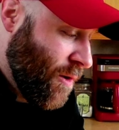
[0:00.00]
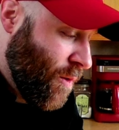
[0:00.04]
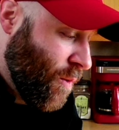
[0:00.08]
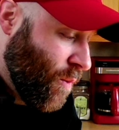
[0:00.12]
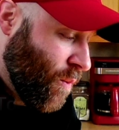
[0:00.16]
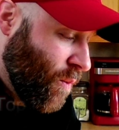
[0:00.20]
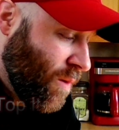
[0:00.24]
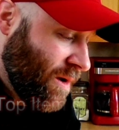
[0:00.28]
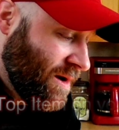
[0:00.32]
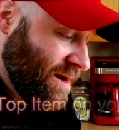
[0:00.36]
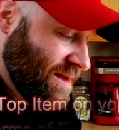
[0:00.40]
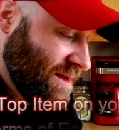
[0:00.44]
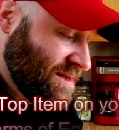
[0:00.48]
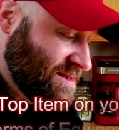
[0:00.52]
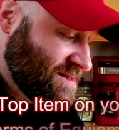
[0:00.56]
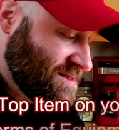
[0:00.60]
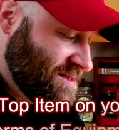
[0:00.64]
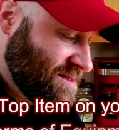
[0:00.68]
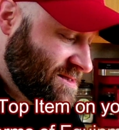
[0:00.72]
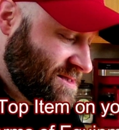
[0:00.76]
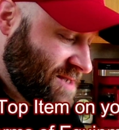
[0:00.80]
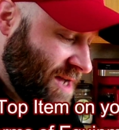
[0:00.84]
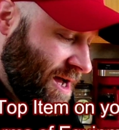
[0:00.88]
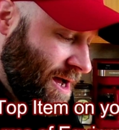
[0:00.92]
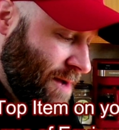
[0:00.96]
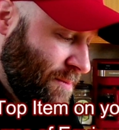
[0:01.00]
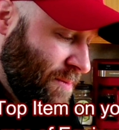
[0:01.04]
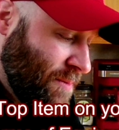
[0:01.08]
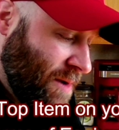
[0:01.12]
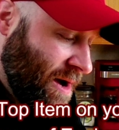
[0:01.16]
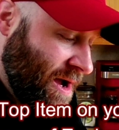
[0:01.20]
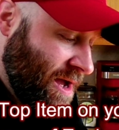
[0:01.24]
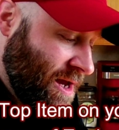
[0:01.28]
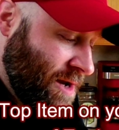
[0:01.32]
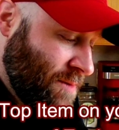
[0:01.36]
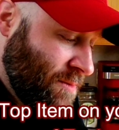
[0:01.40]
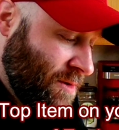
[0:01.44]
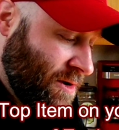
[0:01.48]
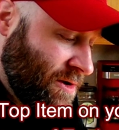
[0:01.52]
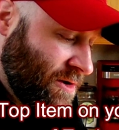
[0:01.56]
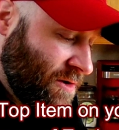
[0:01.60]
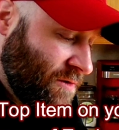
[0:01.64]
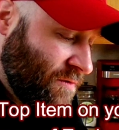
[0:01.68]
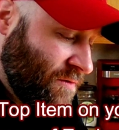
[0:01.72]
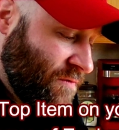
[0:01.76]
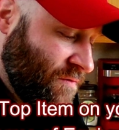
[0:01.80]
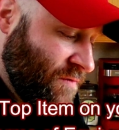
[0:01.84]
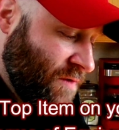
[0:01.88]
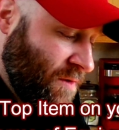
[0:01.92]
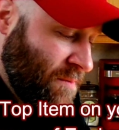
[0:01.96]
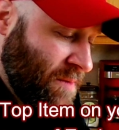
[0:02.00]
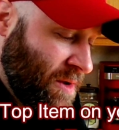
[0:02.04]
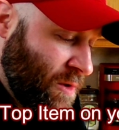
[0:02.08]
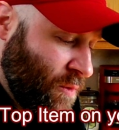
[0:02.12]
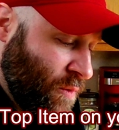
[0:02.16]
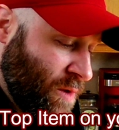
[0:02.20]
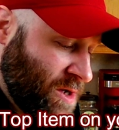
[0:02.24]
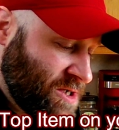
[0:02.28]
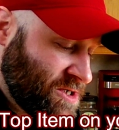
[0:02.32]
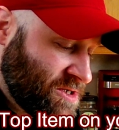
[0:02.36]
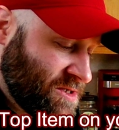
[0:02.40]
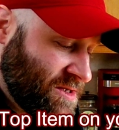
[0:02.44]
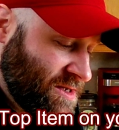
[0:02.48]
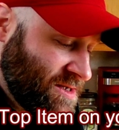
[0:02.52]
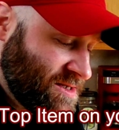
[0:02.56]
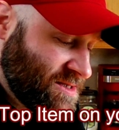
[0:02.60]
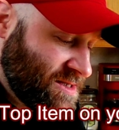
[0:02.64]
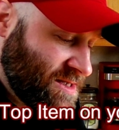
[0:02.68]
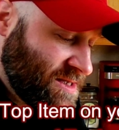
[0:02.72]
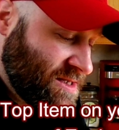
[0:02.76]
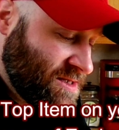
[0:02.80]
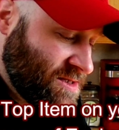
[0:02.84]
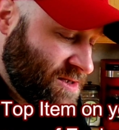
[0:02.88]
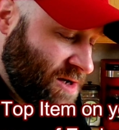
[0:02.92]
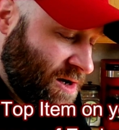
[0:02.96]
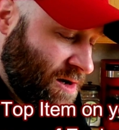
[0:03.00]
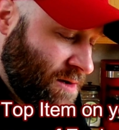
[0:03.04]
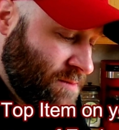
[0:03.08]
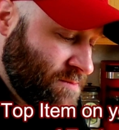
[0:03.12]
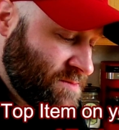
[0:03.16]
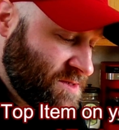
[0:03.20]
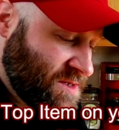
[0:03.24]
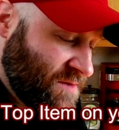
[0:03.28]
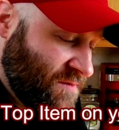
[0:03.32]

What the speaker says: What is the top item on your filming wish list in terms